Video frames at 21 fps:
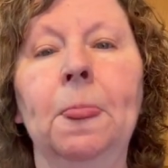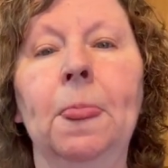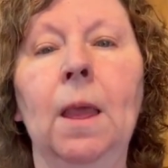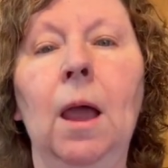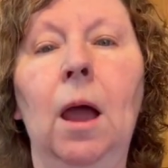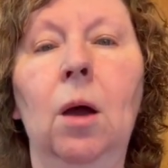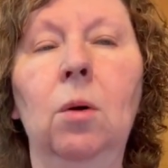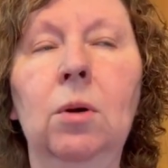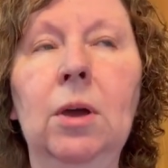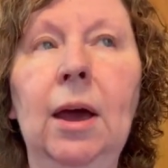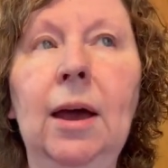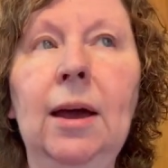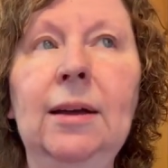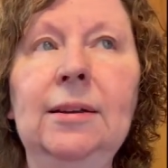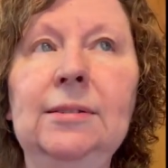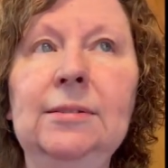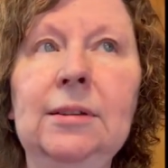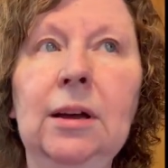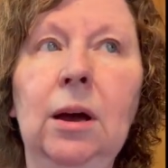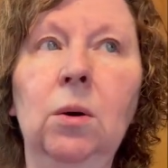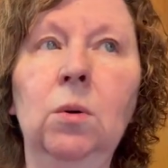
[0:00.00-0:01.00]
Okay,
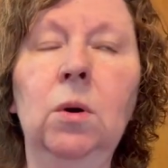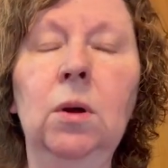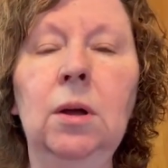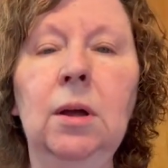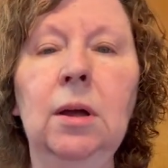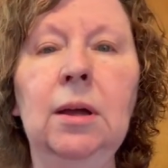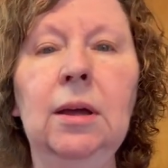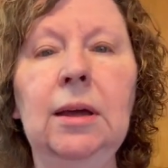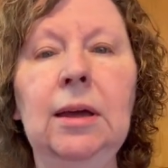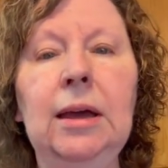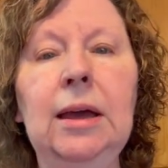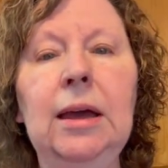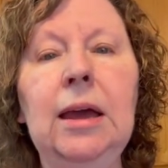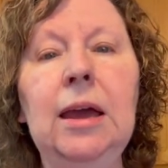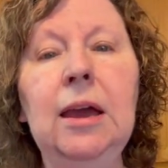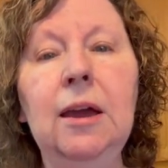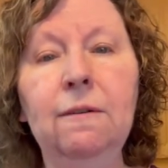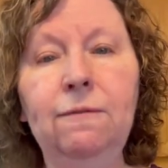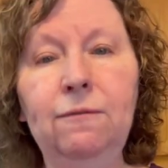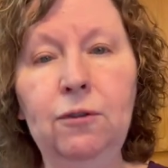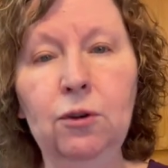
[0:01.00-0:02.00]
so
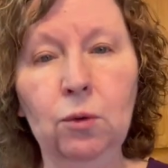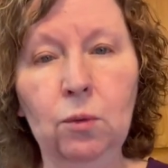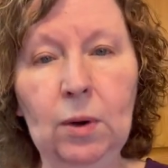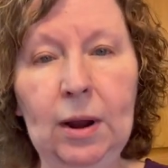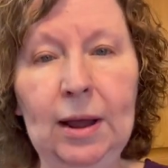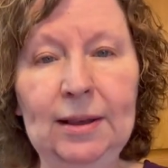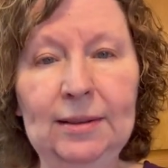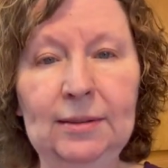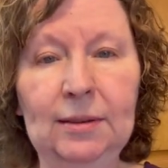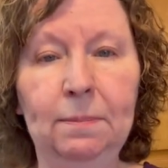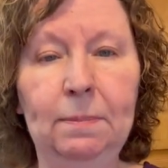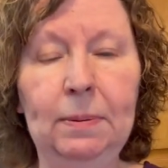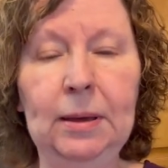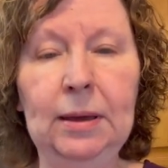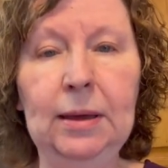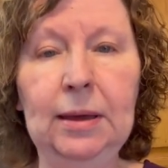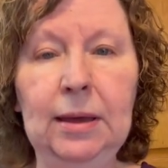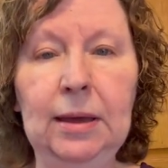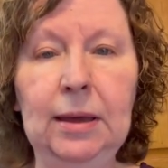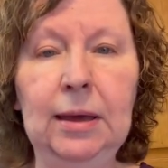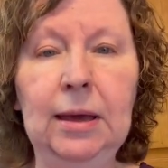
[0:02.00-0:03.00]
if your
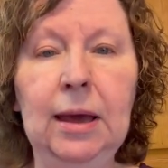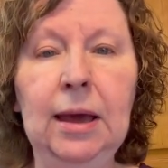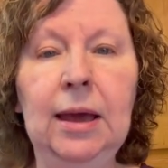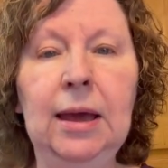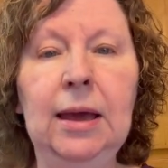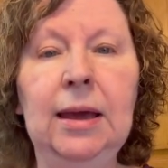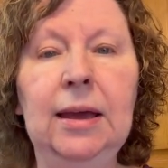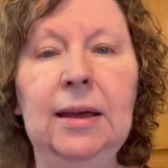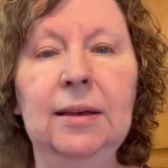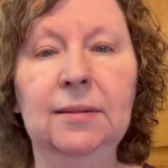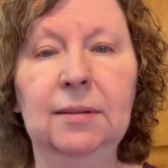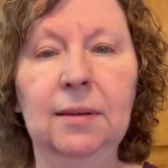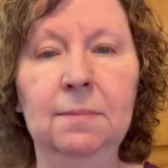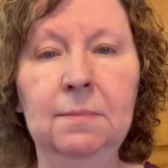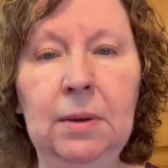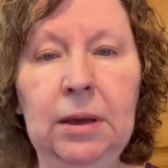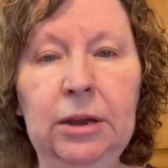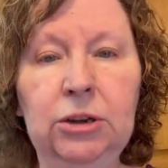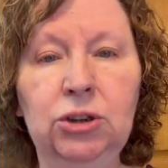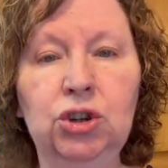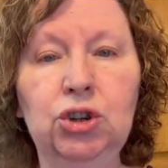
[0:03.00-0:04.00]
recipe is a
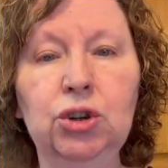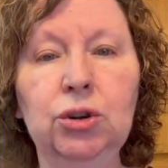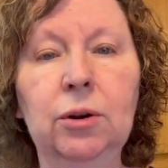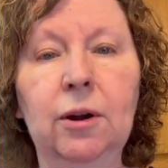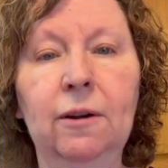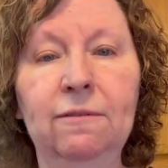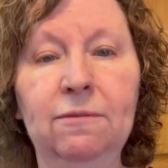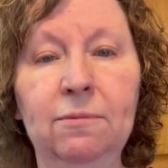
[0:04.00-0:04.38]
mixture of